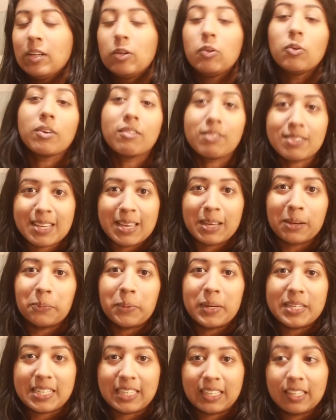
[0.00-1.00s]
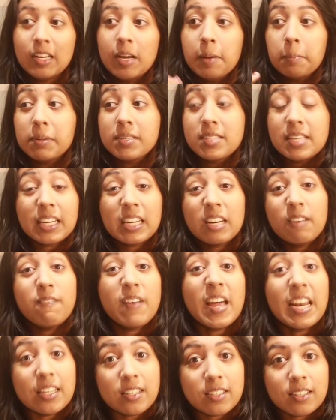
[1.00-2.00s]
not even saying a wedding, but a second
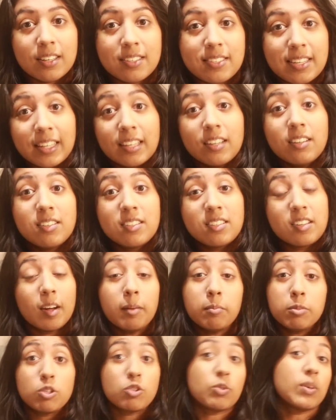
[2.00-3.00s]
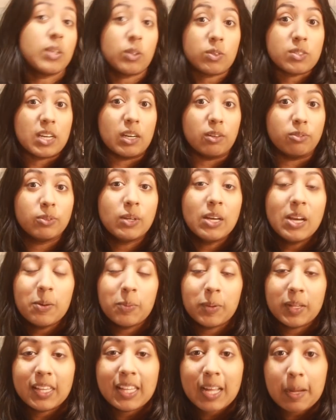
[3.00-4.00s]
event, a second time to treat yourself.
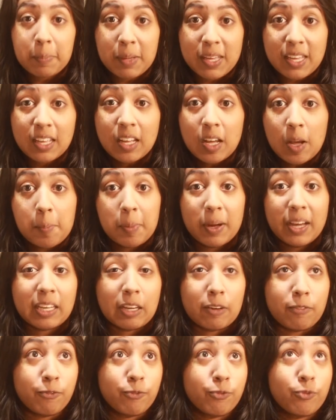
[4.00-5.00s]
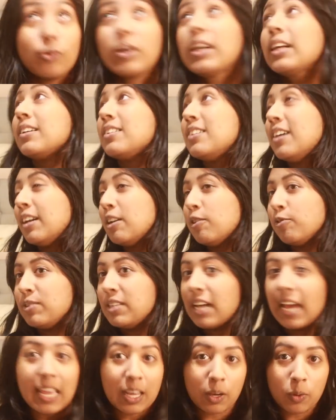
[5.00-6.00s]
Whether that be buying a frick ton of
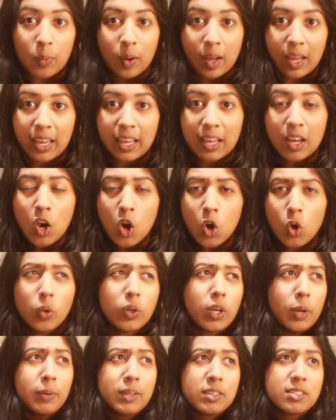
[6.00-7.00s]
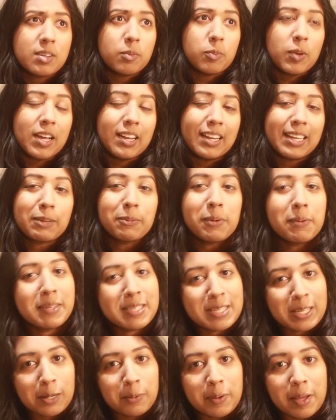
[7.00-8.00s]
takeaway or going somewhere, like we went
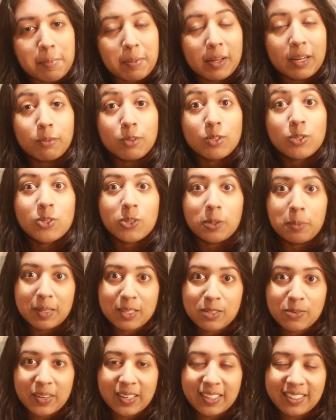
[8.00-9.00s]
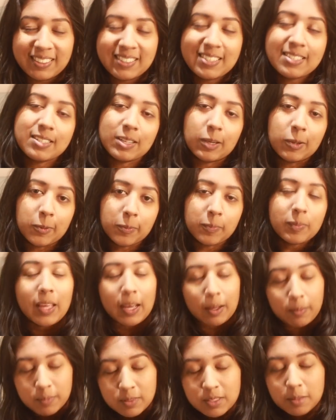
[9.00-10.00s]
to Go Ape and it was so much fun. So yeah,
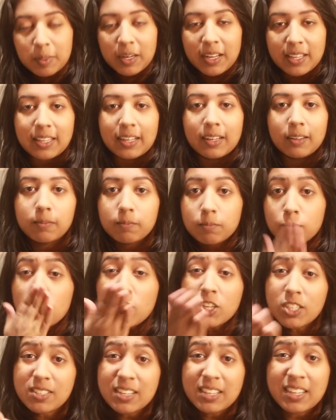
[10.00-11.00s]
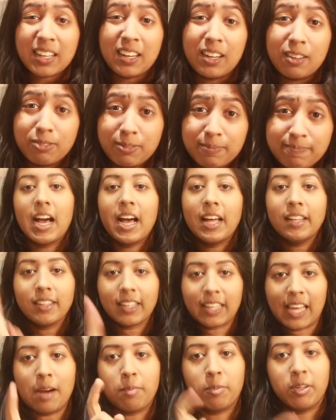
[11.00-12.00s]
something like that. Sending love. And the
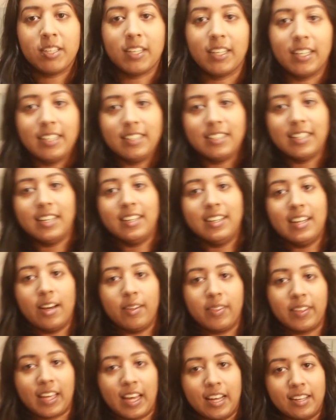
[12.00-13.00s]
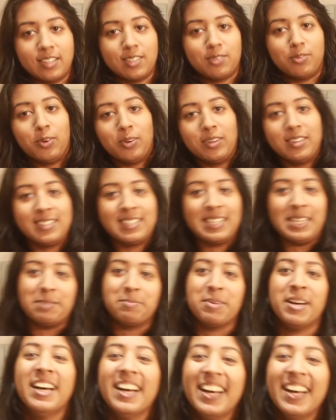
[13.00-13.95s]
camera died and now the cat has fallen asleep.